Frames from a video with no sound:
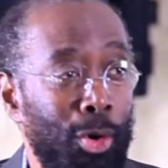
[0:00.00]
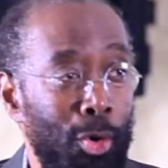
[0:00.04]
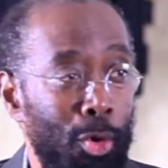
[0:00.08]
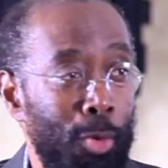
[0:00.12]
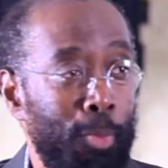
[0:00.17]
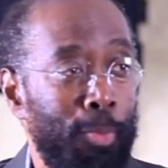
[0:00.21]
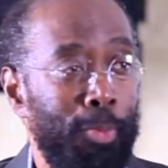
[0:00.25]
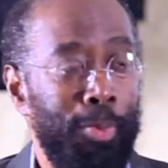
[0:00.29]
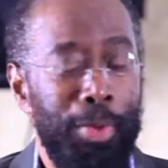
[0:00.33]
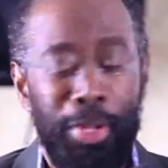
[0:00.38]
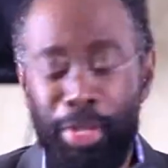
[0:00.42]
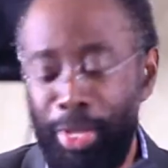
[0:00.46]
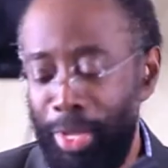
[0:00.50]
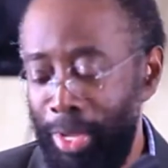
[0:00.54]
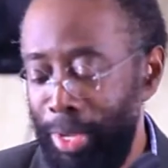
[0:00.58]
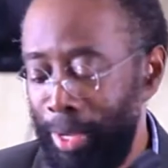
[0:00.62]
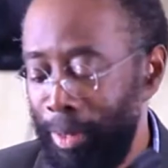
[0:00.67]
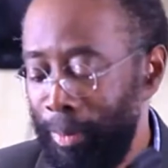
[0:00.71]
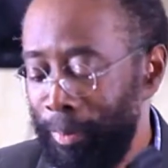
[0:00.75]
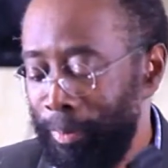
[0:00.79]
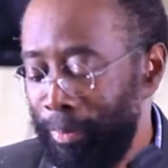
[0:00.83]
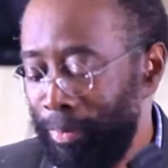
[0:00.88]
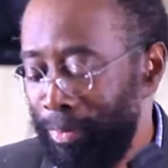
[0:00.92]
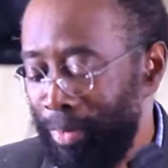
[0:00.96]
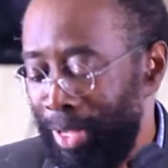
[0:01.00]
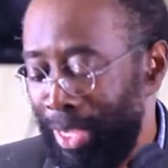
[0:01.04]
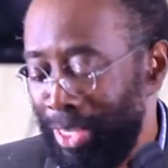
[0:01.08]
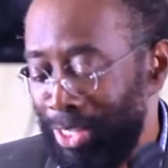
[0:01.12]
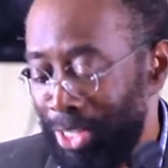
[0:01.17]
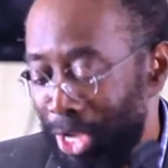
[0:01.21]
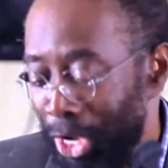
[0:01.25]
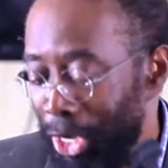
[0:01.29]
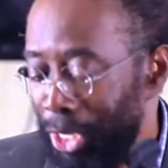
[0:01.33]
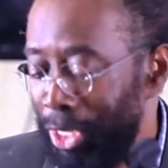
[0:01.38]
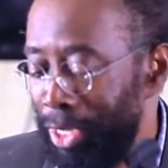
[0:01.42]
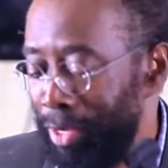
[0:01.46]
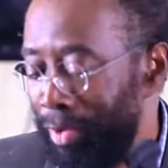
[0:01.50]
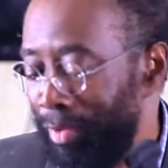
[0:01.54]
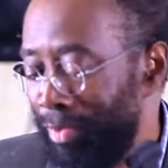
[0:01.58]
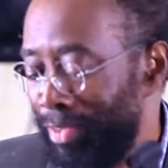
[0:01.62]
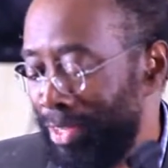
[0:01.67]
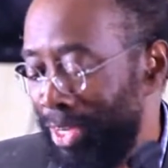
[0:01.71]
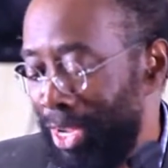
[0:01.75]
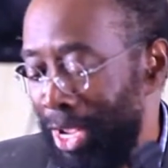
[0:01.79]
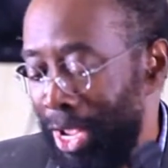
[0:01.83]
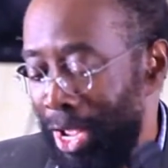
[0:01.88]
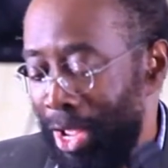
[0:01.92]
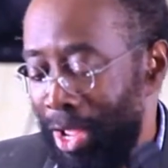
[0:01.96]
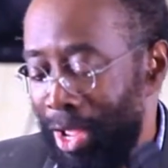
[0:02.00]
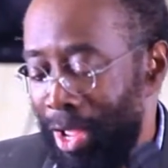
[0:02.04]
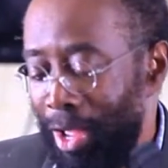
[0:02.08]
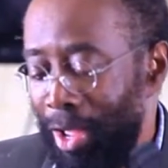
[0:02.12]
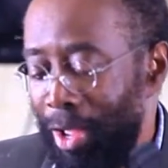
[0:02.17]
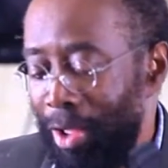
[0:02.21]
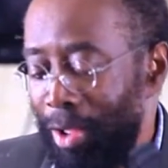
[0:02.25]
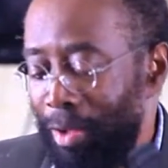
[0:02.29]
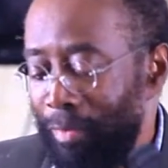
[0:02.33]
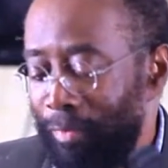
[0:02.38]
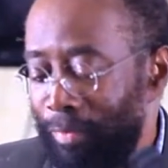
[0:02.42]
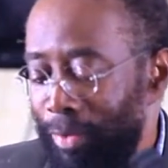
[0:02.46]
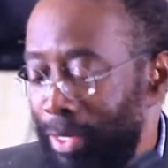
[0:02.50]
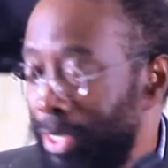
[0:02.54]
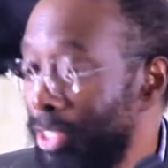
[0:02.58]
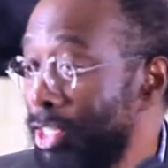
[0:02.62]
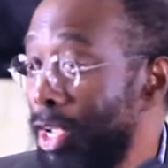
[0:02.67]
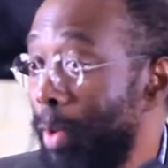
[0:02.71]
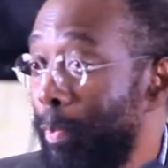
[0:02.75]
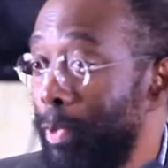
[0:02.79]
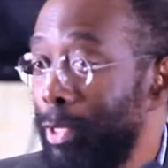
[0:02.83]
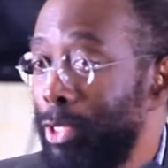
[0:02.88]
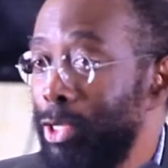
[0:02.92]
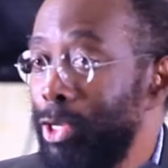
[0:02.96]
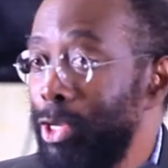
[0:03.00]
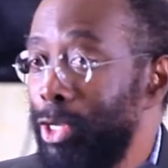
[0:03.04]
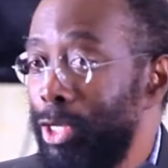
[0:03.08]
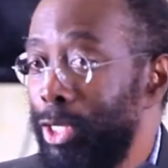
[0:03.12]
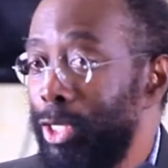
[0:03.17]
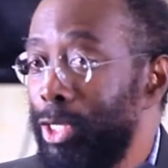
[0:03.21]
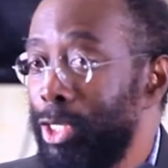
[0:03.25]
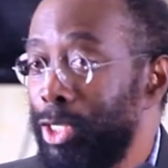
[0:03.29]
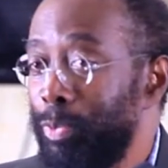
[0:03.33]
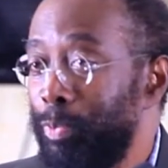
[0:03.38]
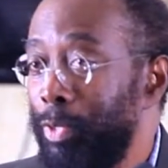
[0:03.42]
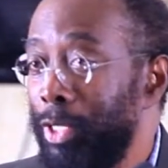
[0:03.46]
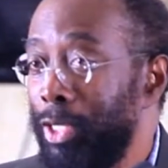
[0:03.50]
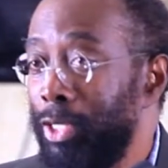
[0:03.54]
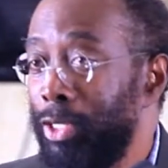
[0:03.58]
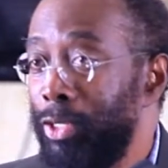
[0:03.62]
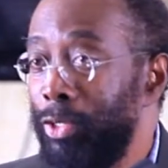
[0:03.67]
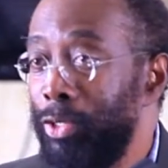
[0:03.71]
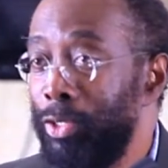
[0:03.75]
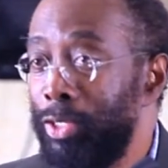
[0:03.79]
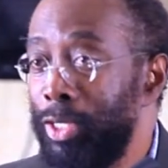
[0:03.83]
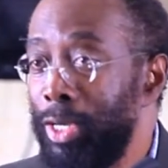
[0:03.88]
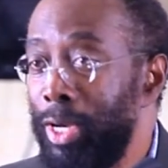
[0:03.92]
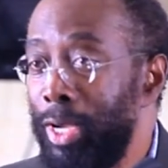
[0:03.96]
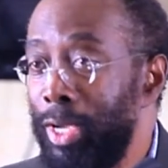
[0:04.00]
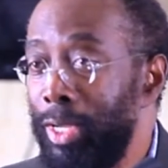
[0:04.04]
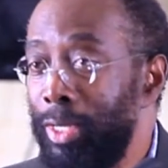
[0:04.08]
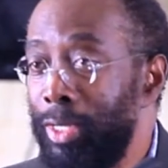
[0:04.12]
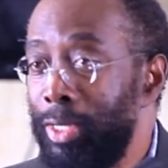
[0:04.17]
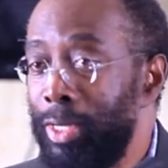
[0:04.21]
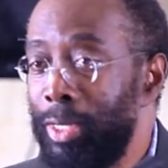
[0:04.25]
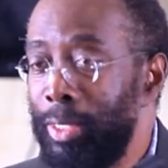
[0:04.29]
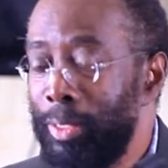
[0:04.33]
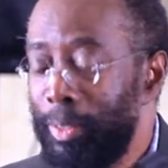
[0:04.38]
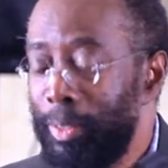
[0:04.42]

group, the executives, for this opportunity to speak to you tonight,